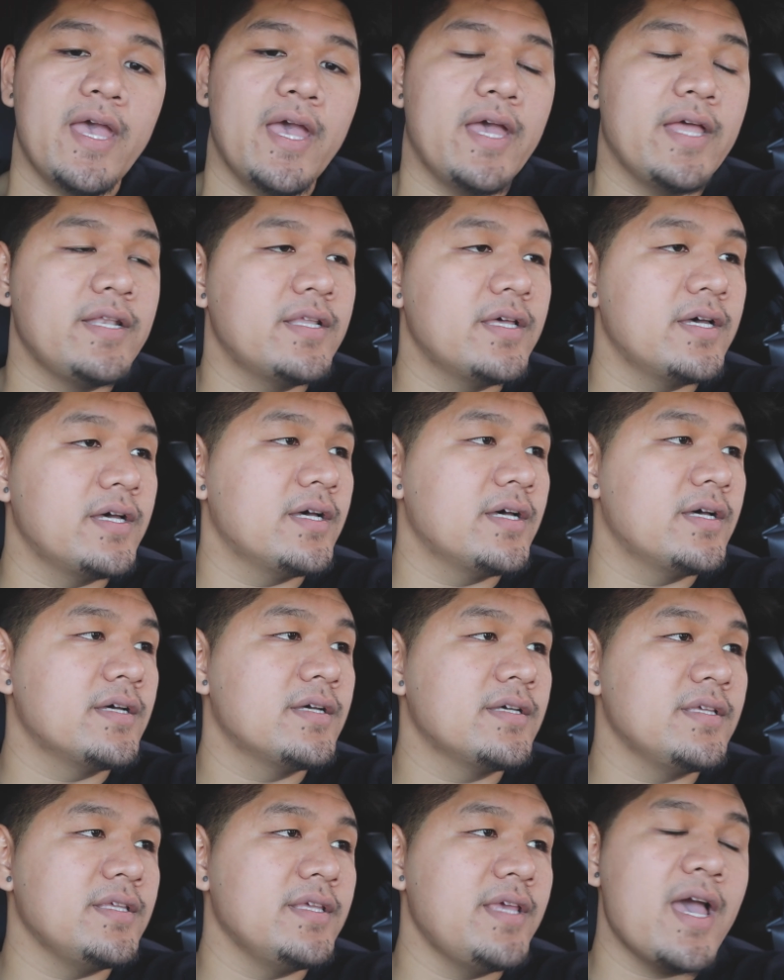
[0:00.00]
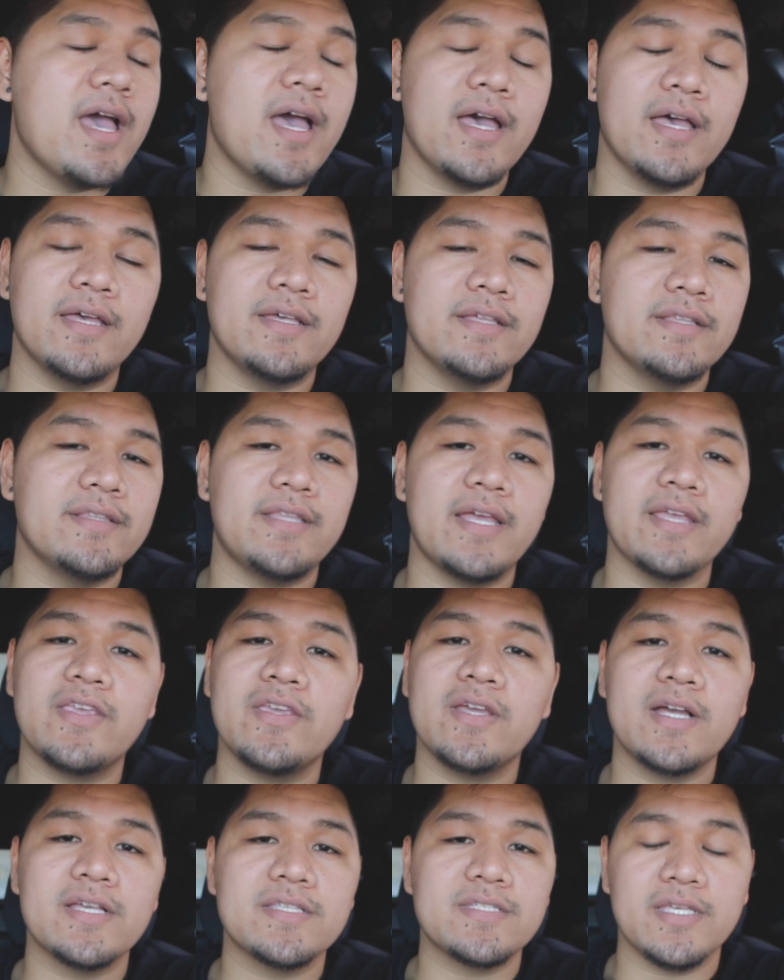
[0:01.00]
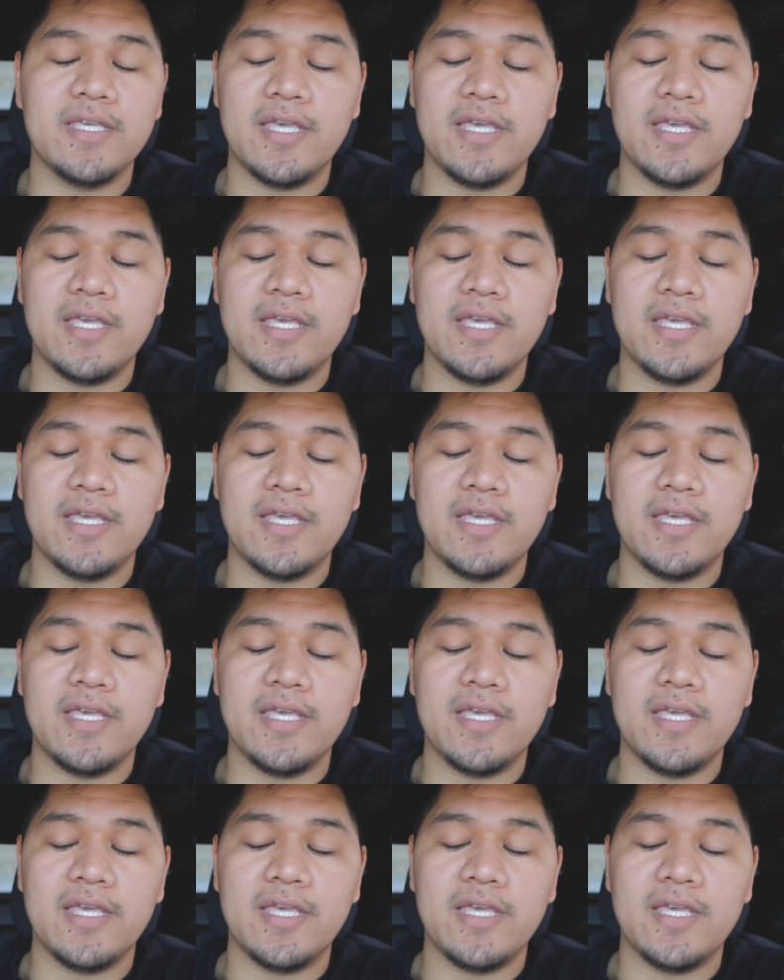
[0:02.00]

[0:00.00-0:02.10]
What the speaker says: And yeah, thank you guys